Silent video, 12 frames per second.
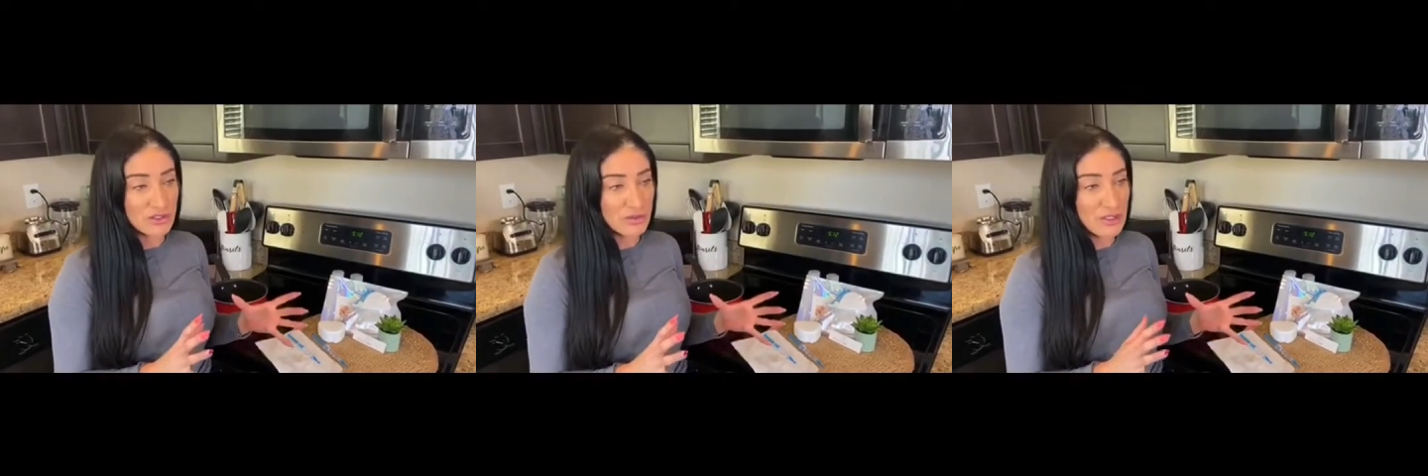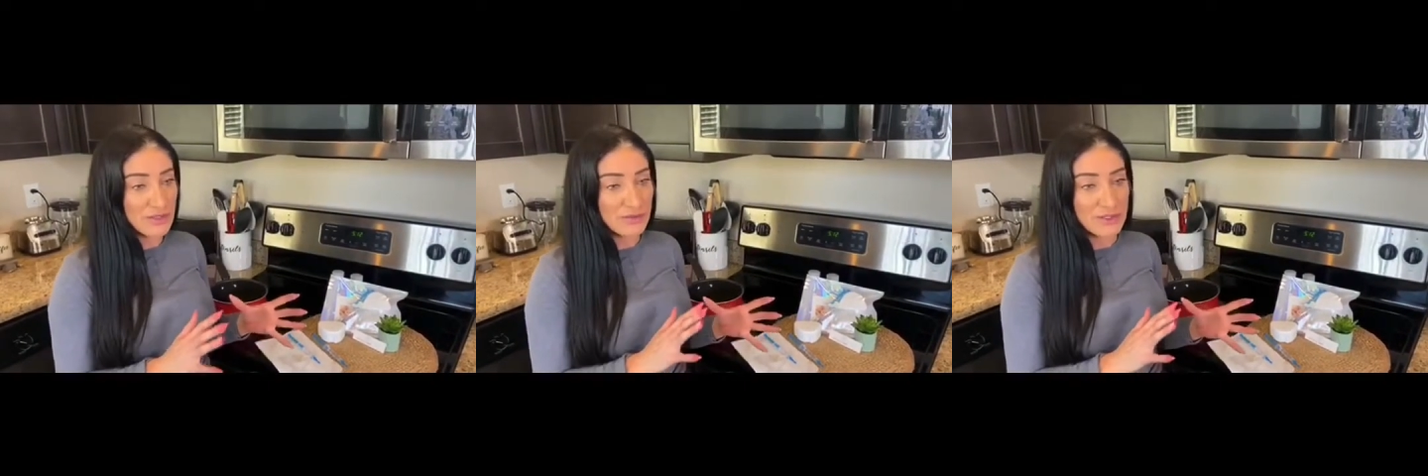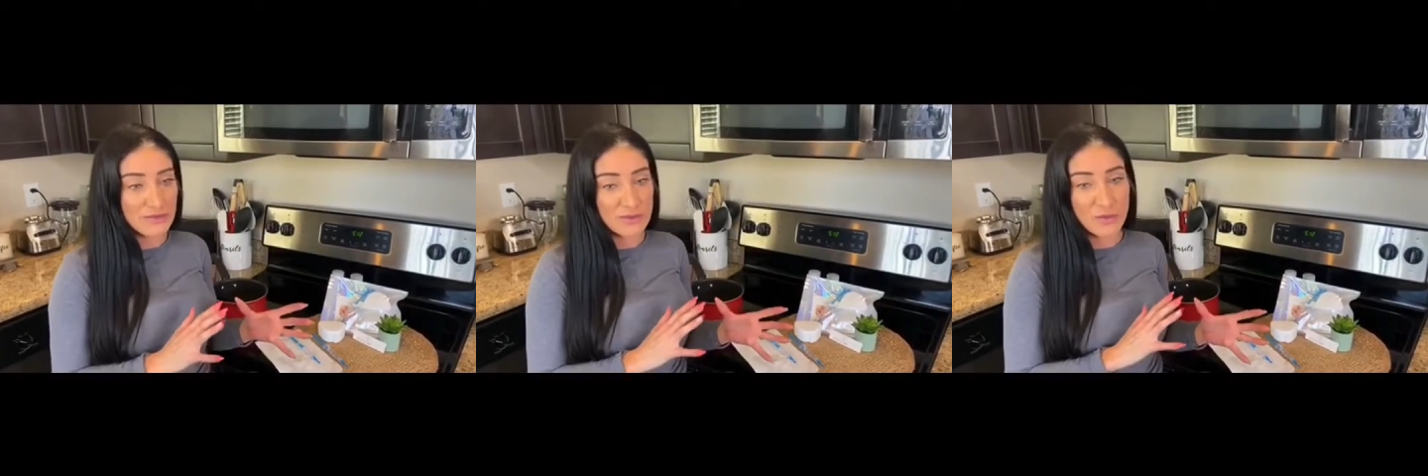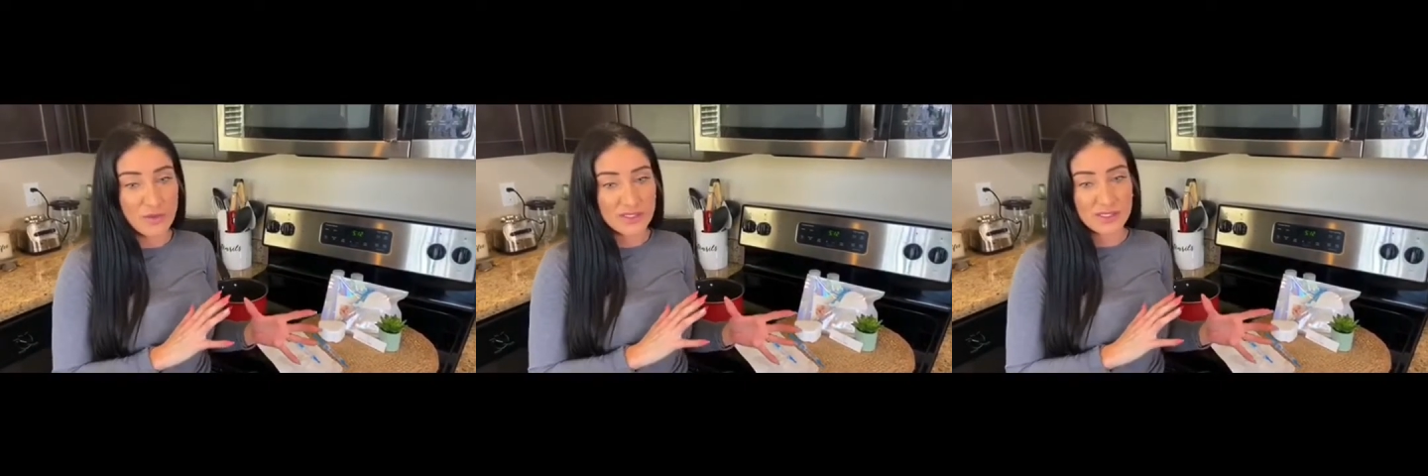if it
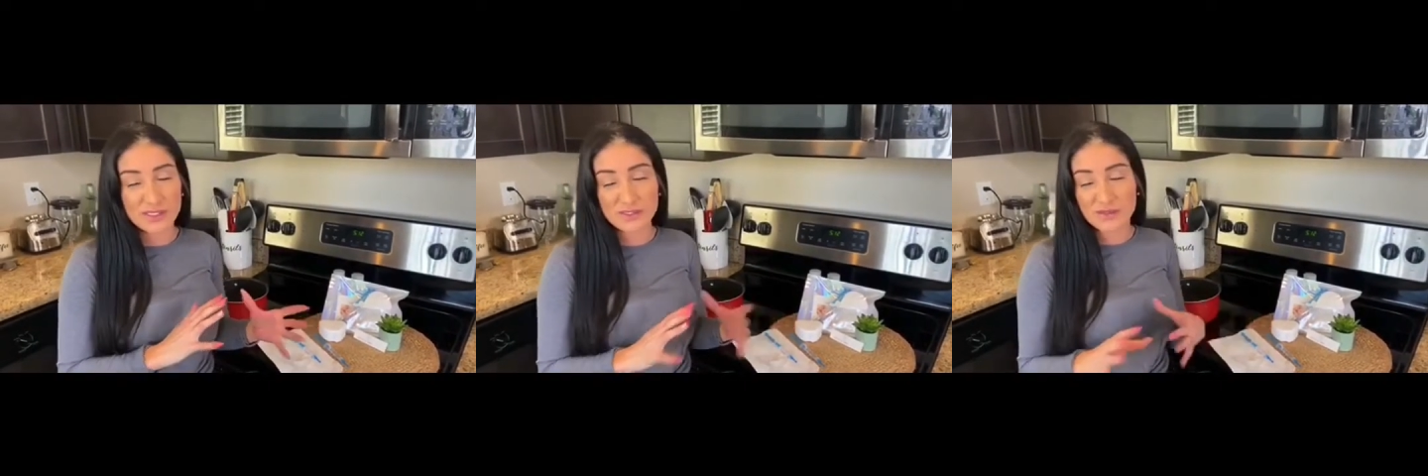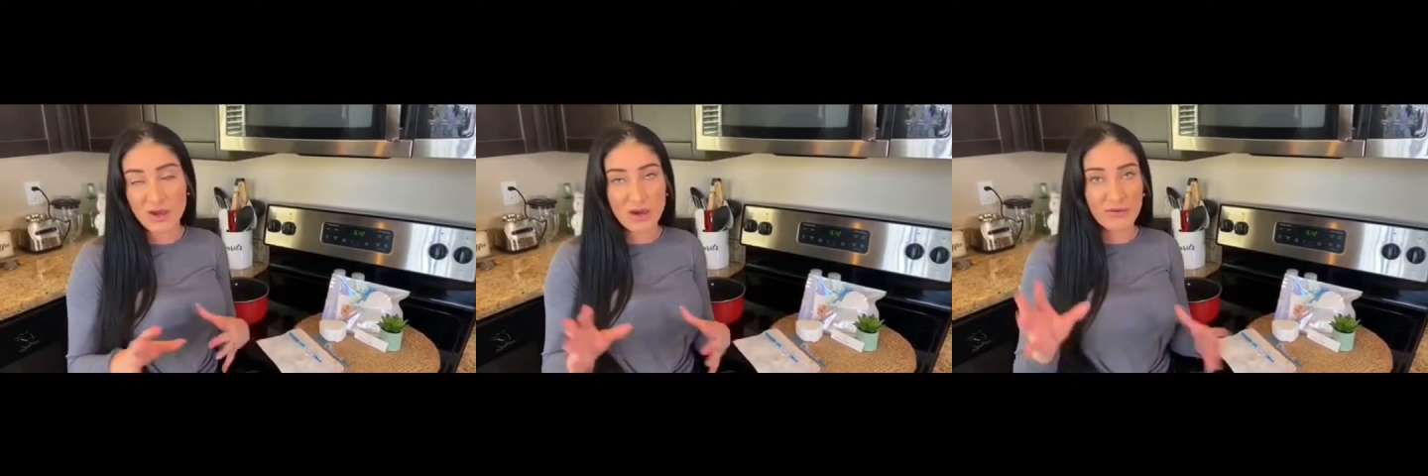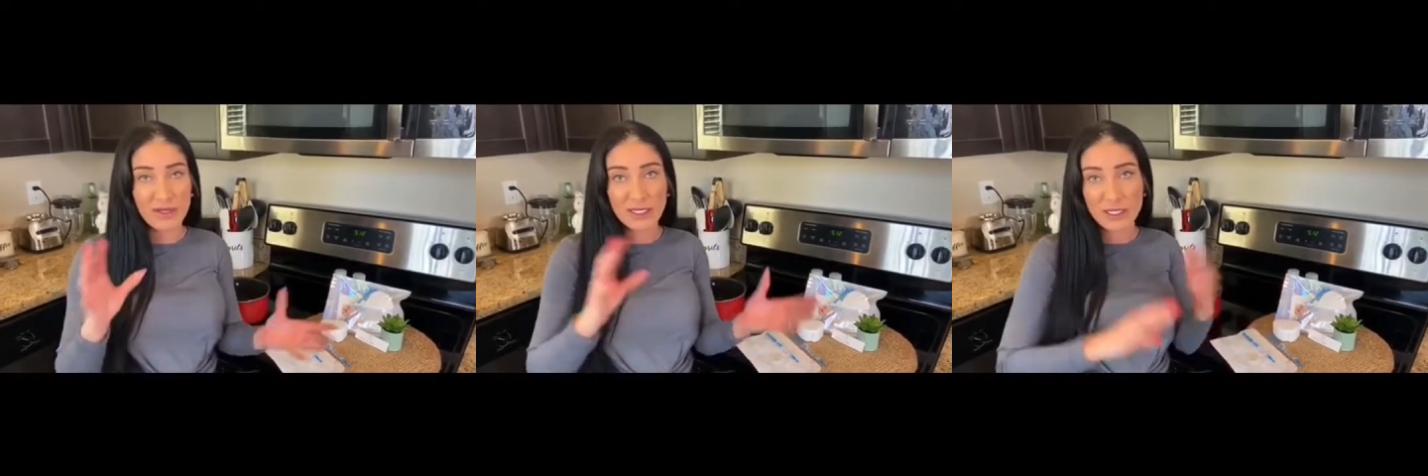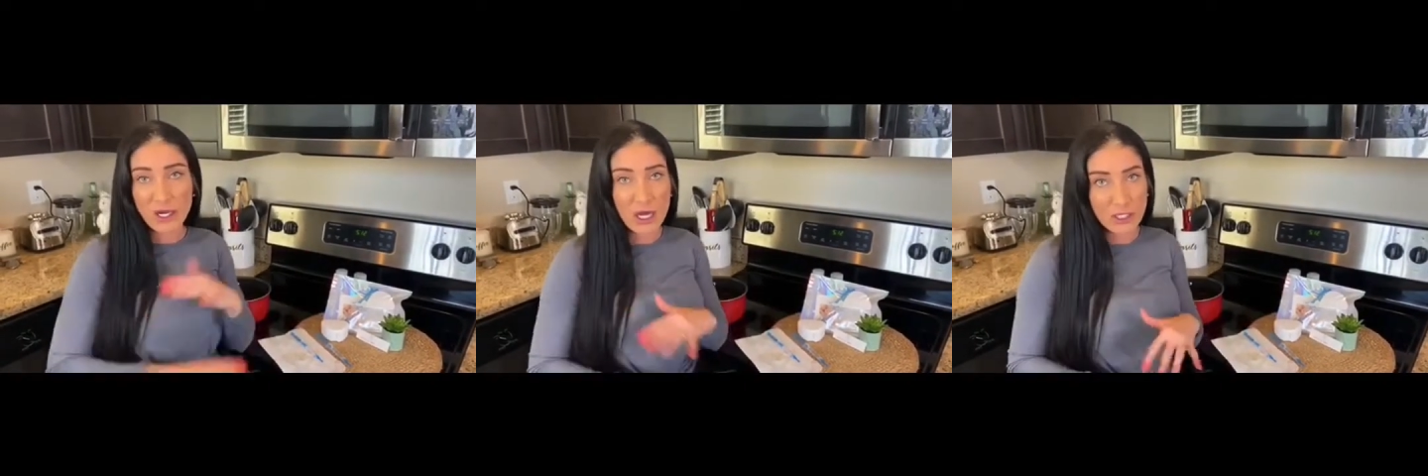wasn't already
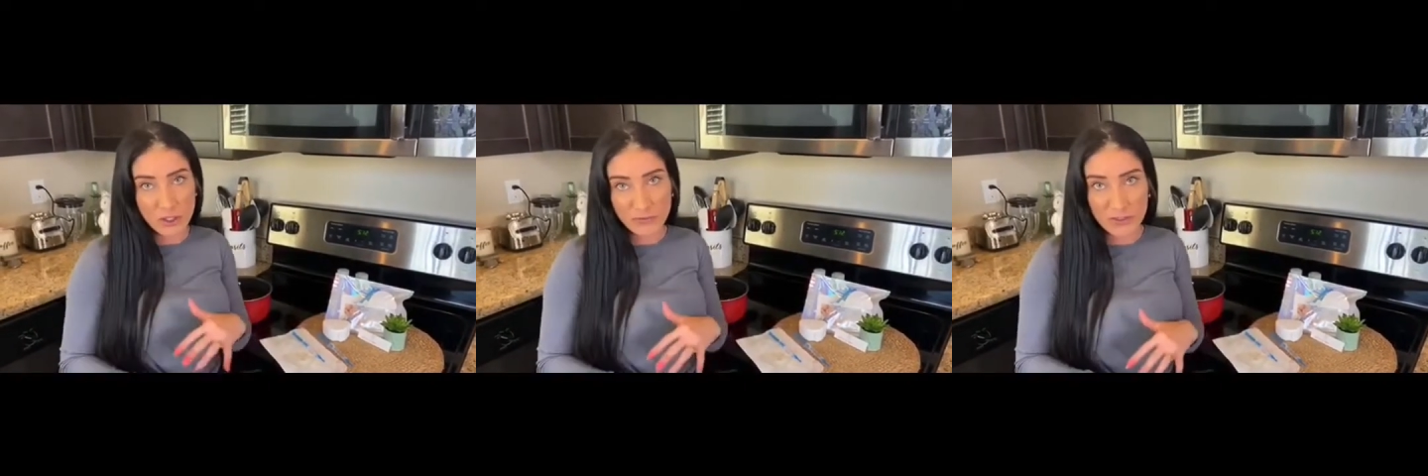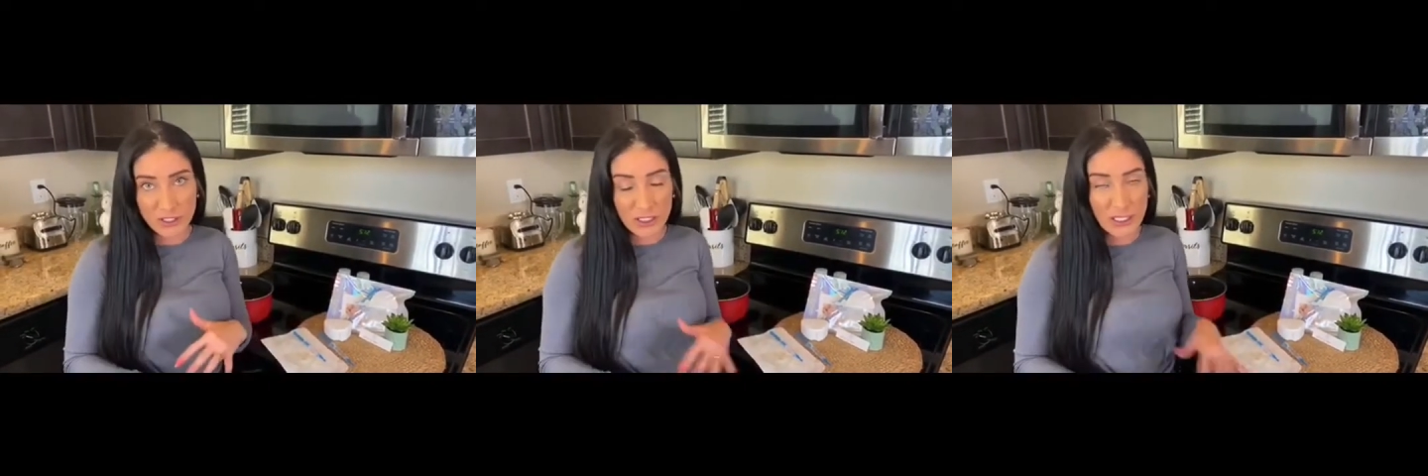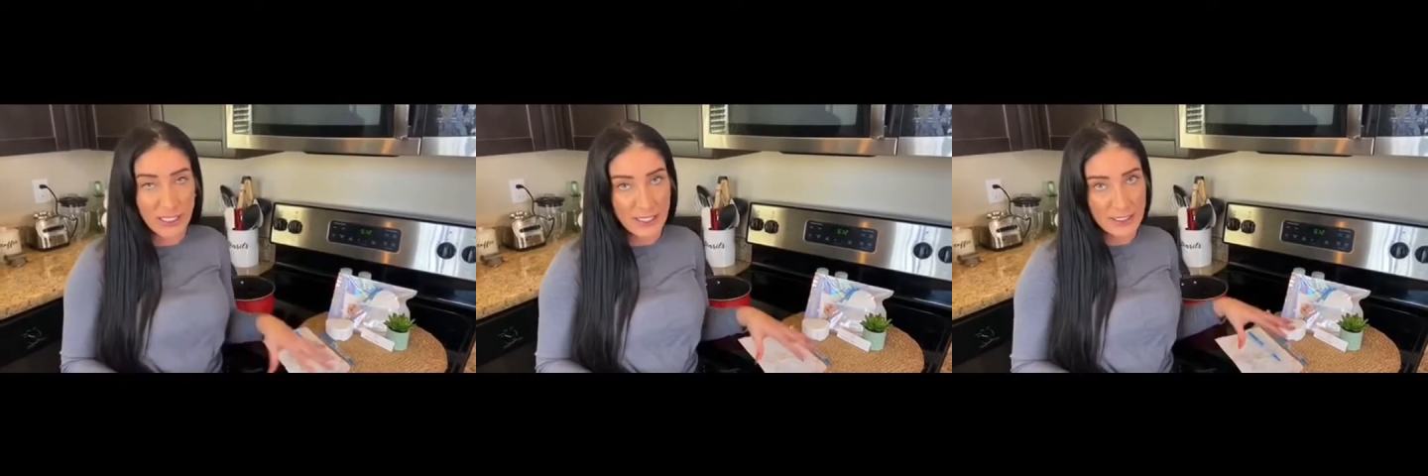gone over in